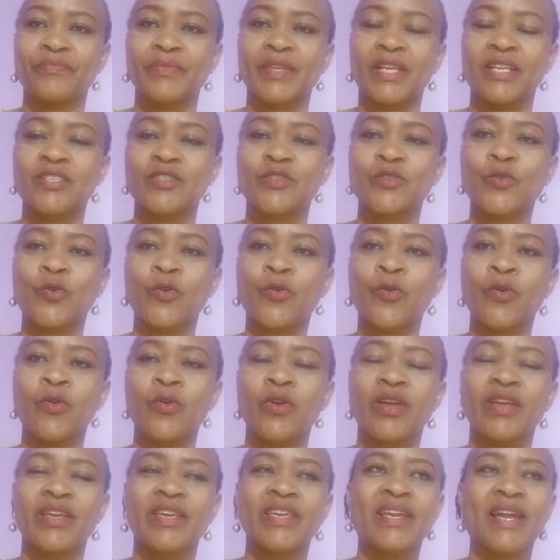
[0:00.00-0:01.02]
So
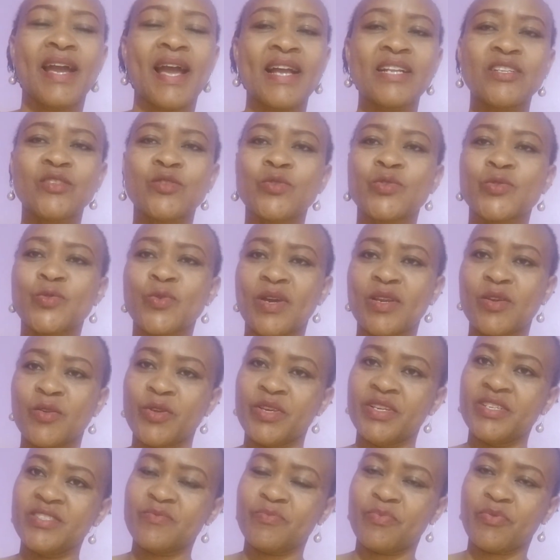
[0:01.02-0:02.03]
he had to swallow
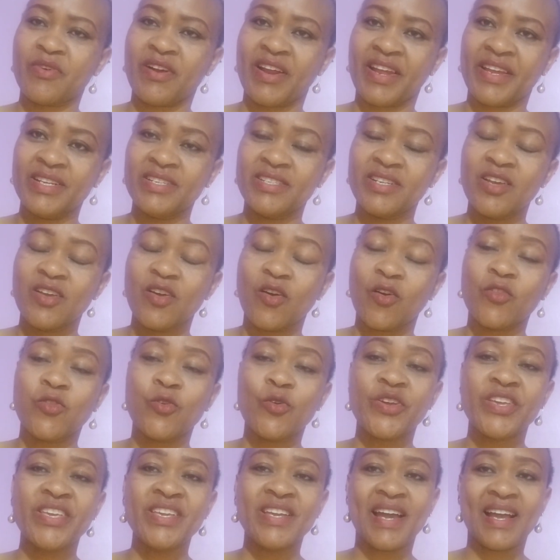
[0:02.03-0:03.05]
his pride,
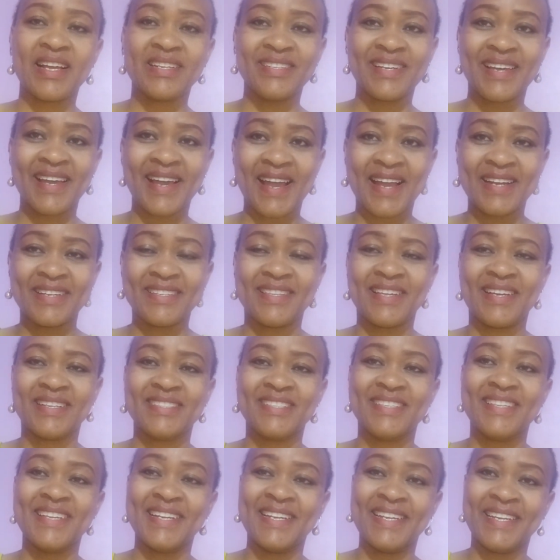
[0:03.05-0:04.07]
although he had heard
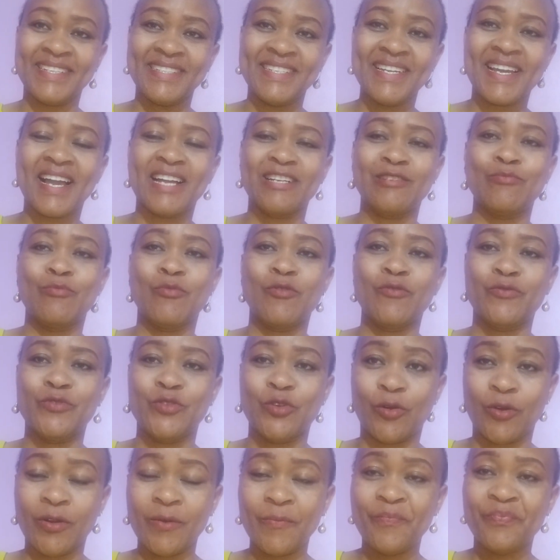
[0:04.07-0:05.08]
that the lady had moved
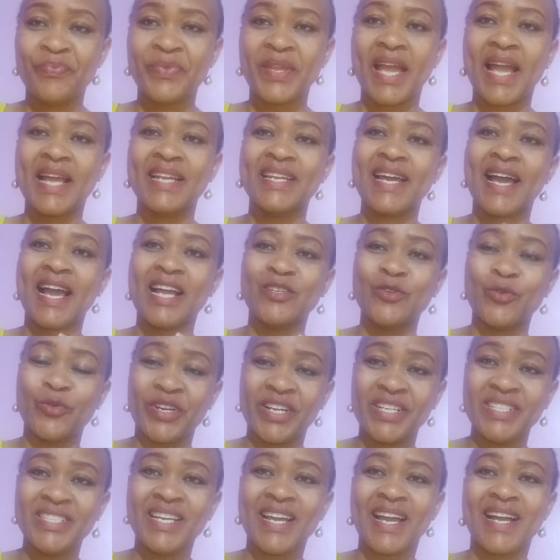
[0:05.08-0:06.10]
on and had
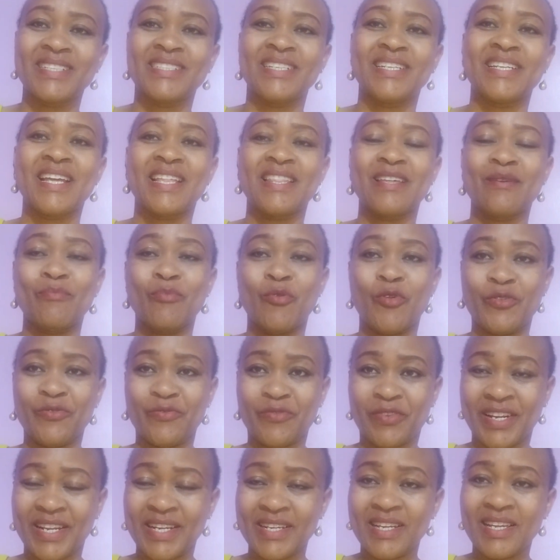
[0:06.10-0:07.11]
already had another
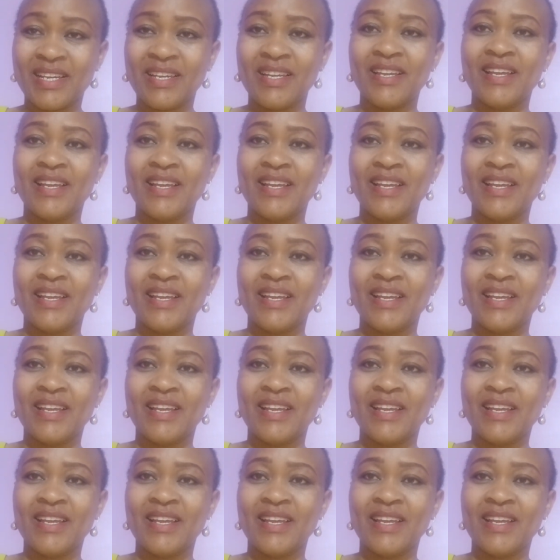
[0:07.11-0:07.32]
boyfriend.